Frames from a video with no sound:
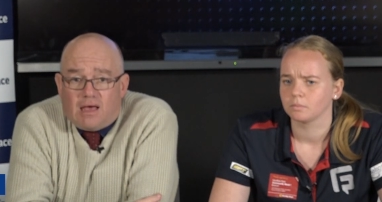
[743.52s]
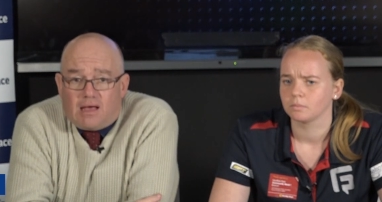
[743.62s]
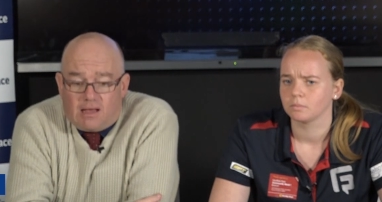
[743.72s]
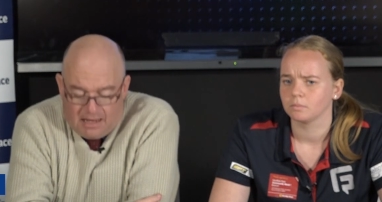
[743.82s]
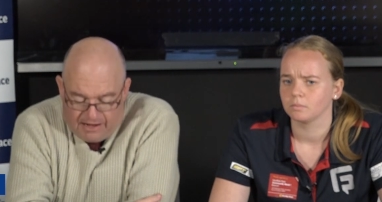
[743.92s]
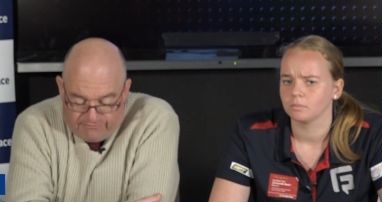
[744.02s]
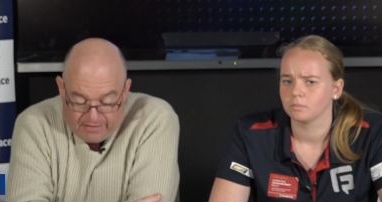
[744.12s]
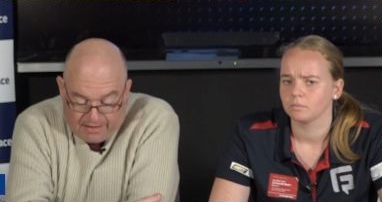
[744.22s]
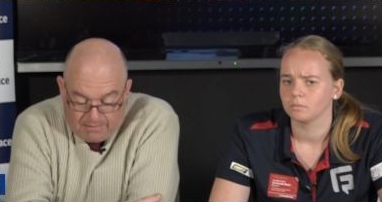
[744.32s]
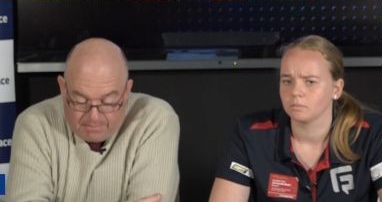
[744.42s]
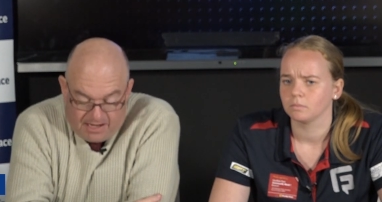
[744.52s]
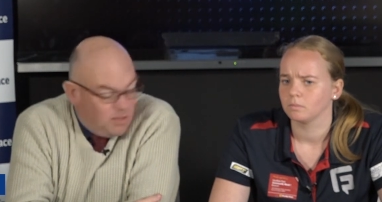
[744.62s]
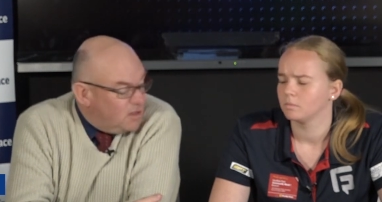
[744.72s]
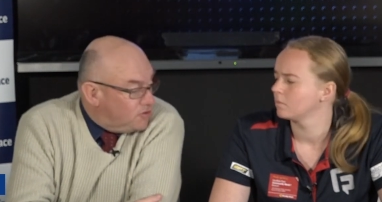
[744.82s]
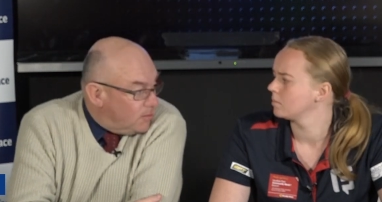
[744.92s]
Speaker 1: uh, if they can
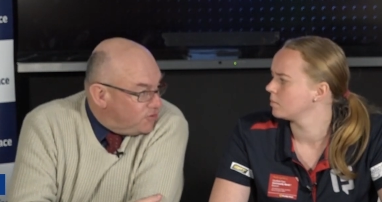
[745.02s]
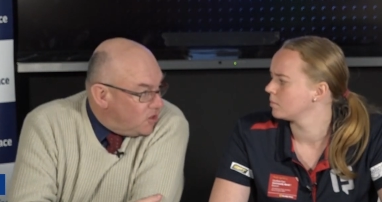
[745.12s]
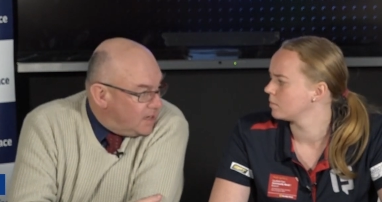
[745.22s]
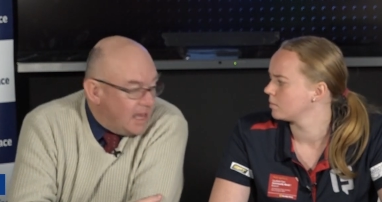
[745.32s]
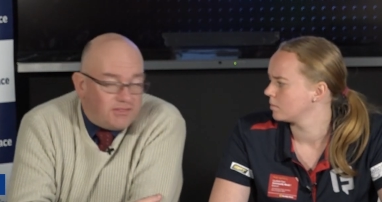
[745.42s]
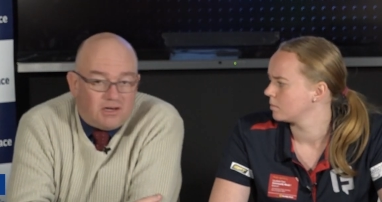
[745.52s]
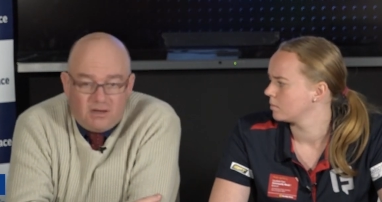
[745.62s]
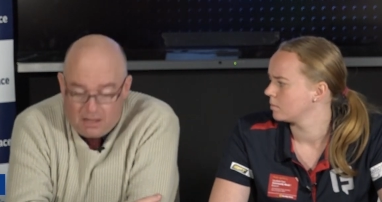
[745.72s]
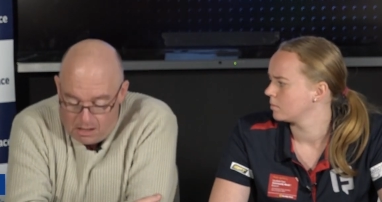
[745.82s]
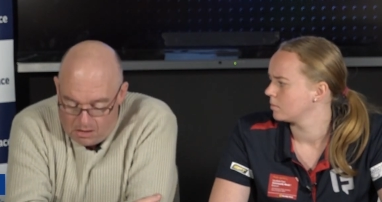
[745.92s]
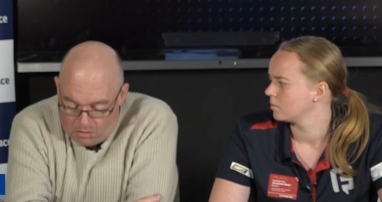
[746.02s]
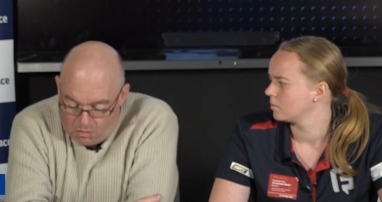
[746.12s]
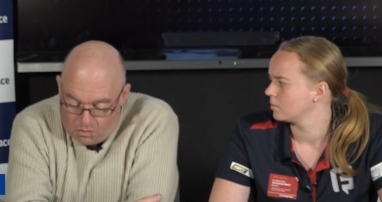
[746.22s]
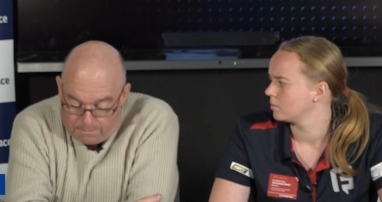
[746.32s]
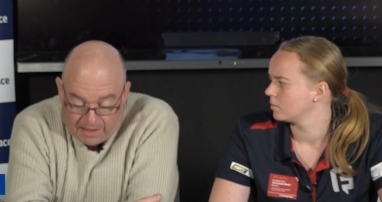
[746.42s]
beat the topside Heathen,
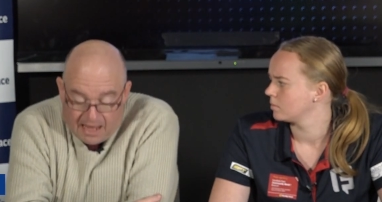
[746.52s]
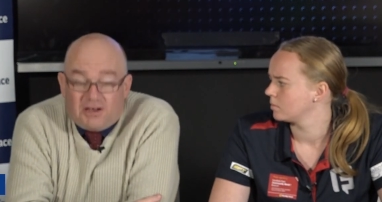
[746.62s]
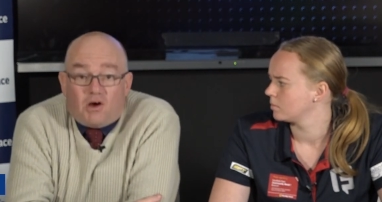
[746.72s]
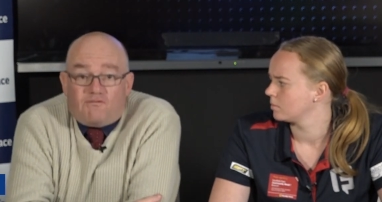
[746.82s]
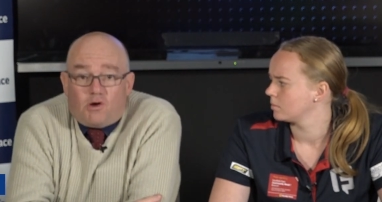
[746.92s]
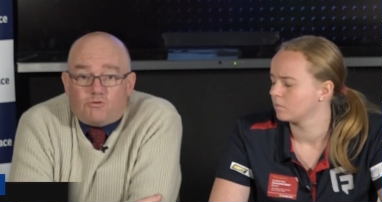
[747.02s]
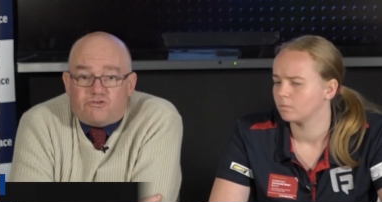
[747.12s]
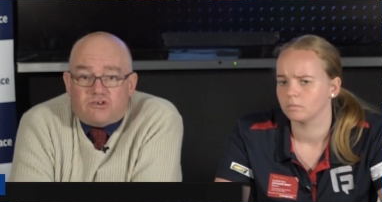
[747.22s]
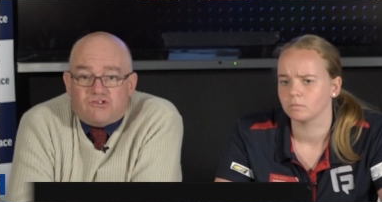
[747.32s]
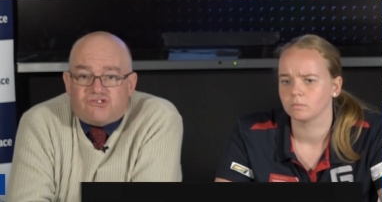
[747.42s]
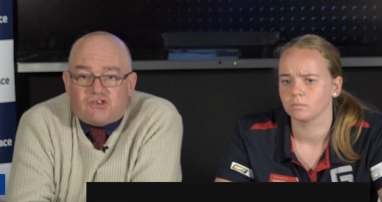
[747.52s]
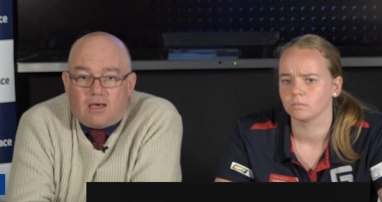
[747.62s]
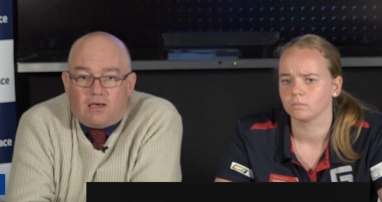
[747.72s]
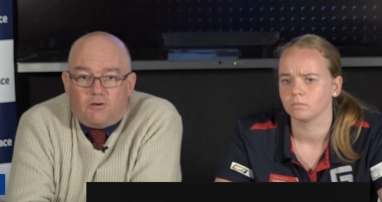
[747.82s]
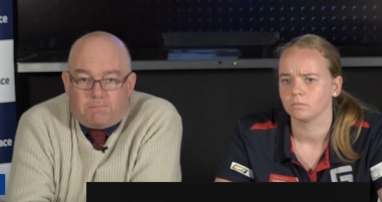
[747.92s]
or Parkdale Vultures,
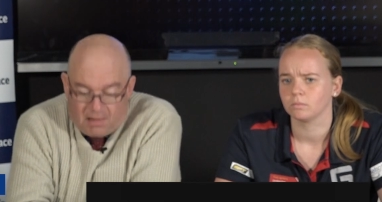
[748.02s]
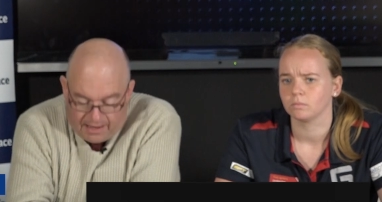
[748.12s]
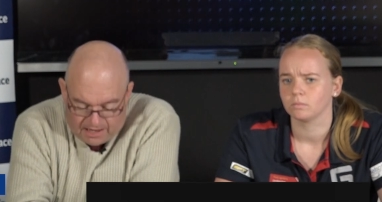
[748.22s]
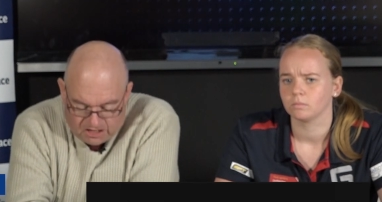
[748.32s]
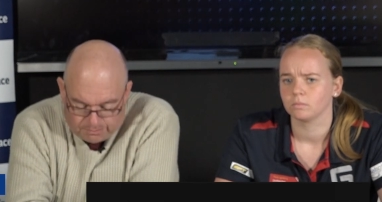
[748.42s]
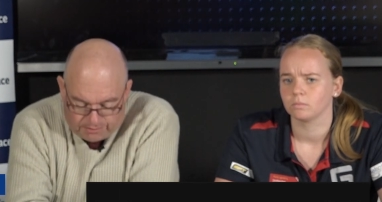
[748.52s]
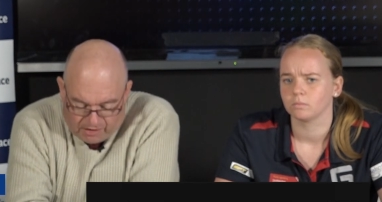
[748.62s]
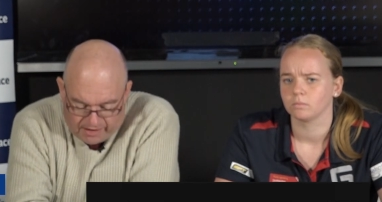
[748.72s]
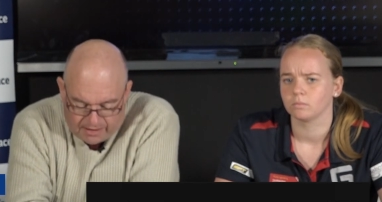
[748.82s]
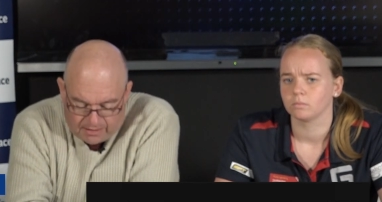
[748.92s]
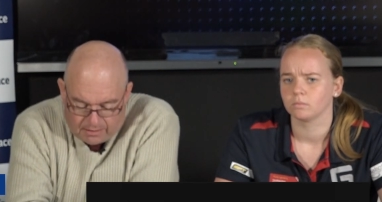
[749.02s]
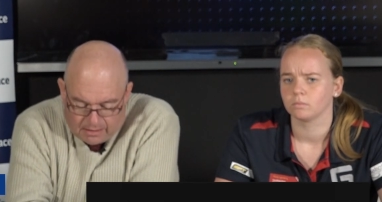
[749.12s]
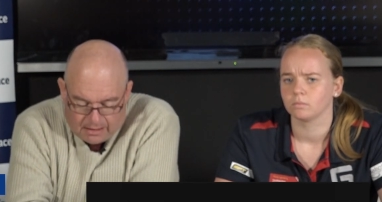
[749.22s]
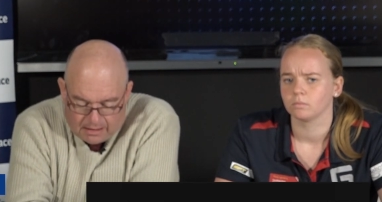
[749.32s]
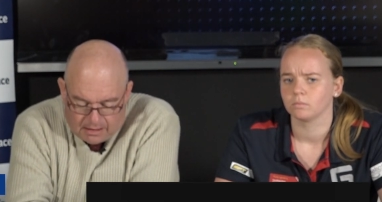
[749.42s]
uh, who play East
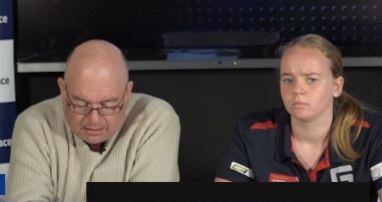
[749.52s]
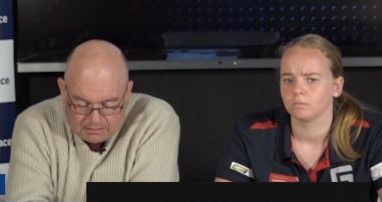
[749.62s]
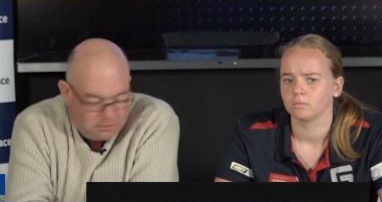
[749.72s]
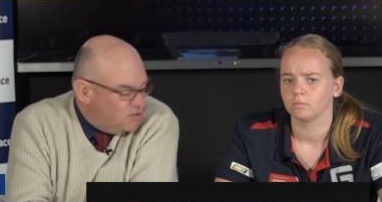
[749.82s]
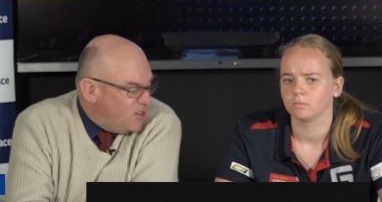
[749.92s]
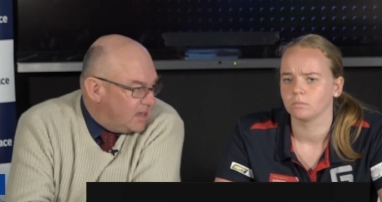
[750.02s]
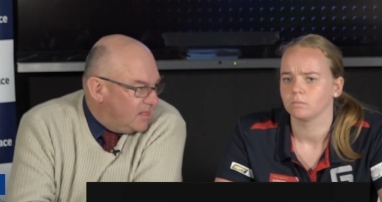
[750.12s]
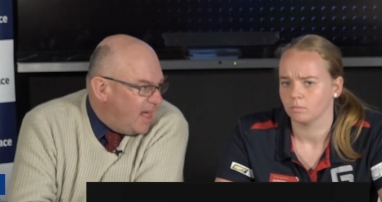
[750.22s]
Brighton, uh, who are second